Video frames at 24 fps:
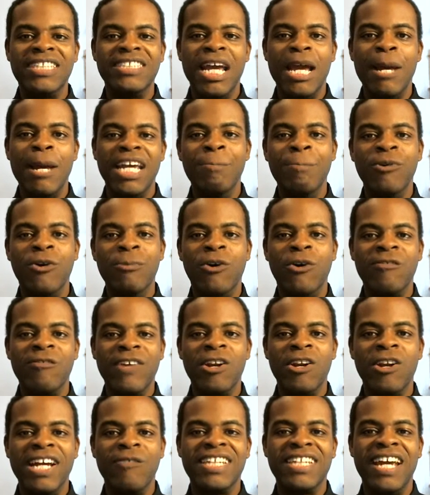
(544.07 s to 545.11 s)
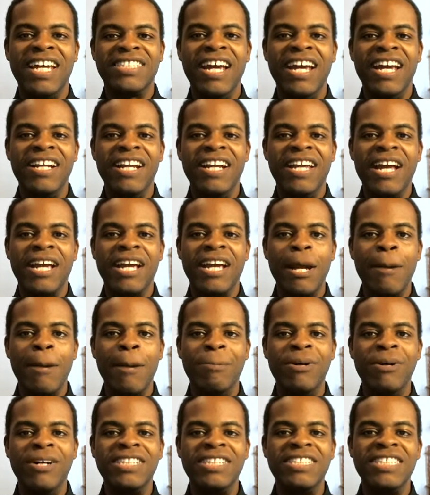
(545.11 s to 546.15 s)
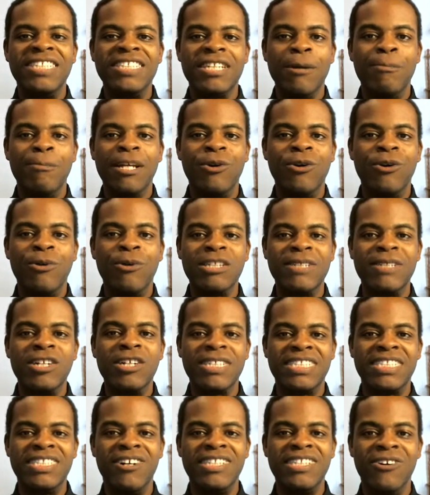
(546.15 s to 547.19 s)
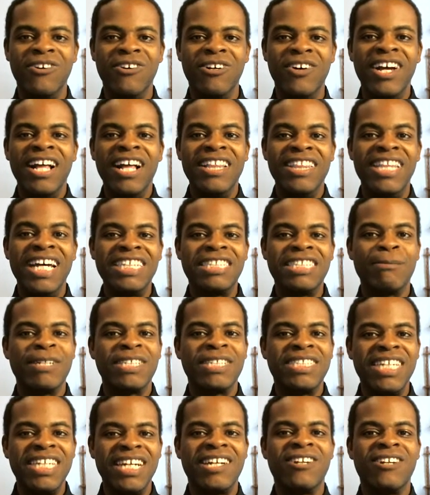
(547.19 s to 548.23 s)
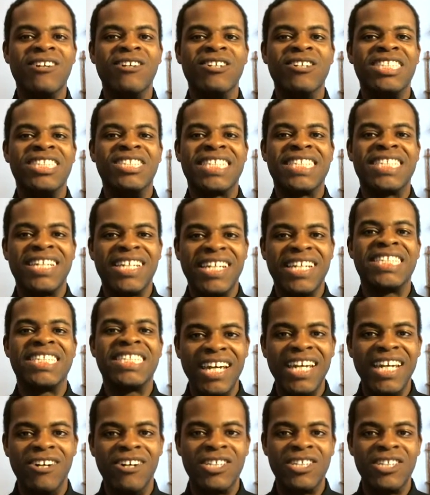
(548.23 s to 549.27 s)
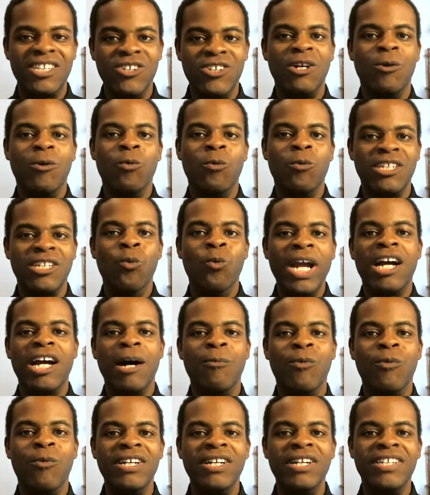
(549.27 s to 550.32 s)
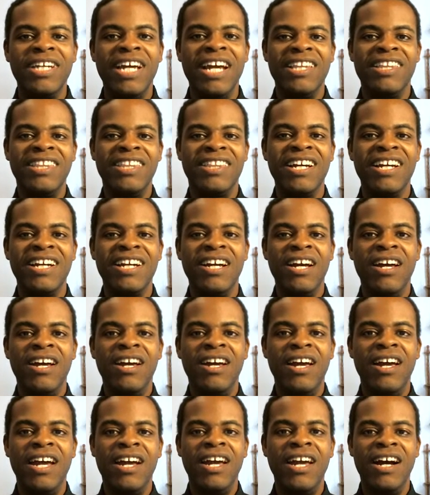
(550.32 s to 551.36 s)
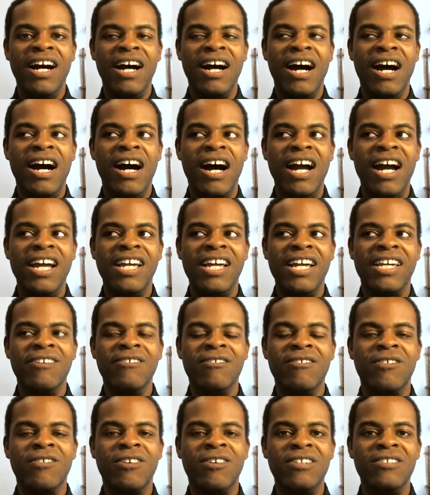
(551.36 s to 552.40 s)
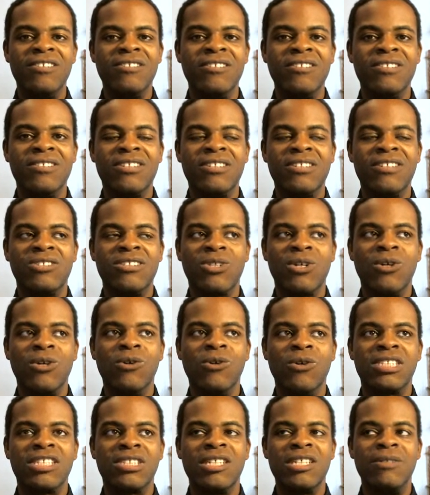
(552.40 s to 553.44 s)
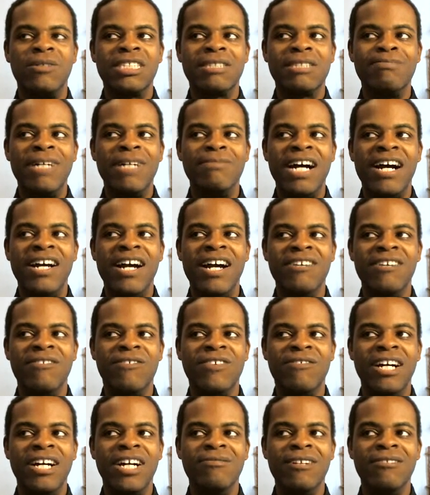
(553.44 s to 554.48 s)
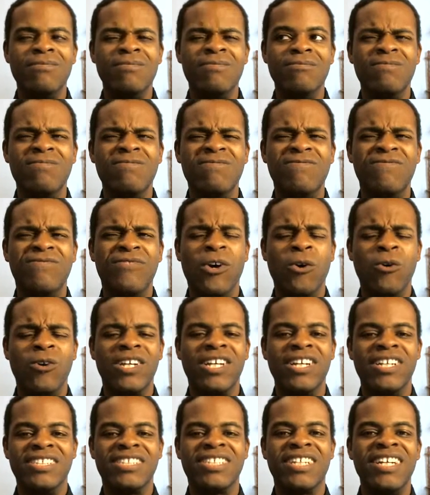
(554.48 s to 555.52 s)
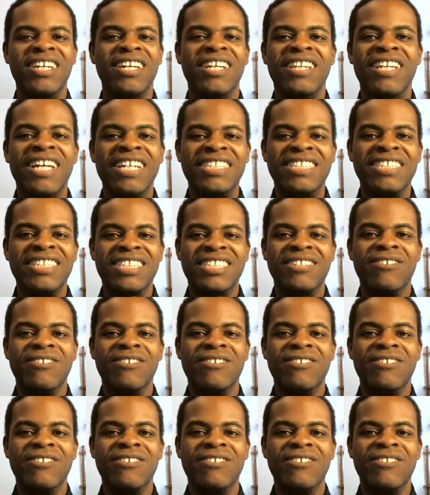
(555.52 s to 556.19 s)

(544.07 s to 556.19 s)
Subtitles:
and motivates and pushes and pulls, but still, that's a particular skill. You just don't wake up one day and think, hey, I can control someone's mind if I focus. That's just